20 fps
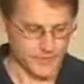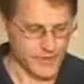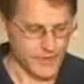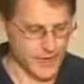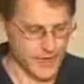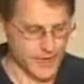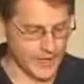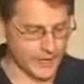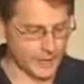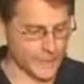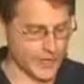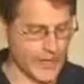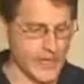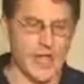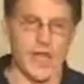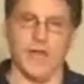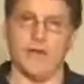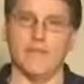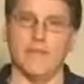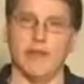And we
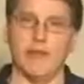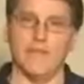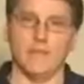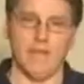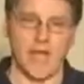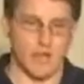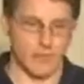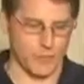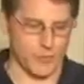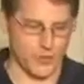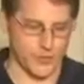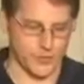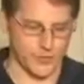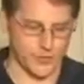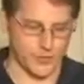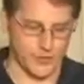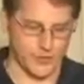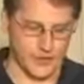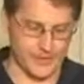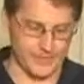have our
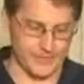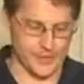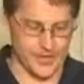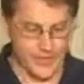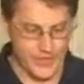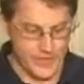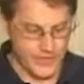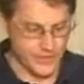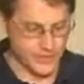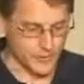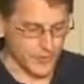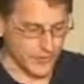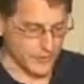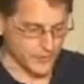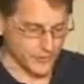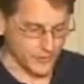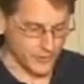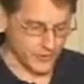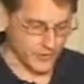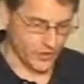LabQuest unit. So I'll
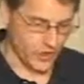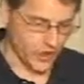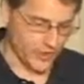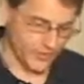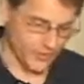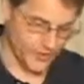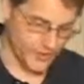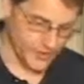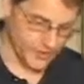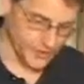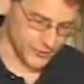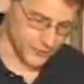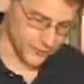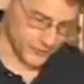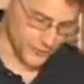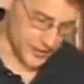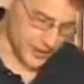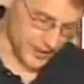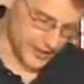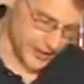start off by just
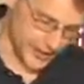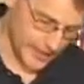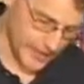plugging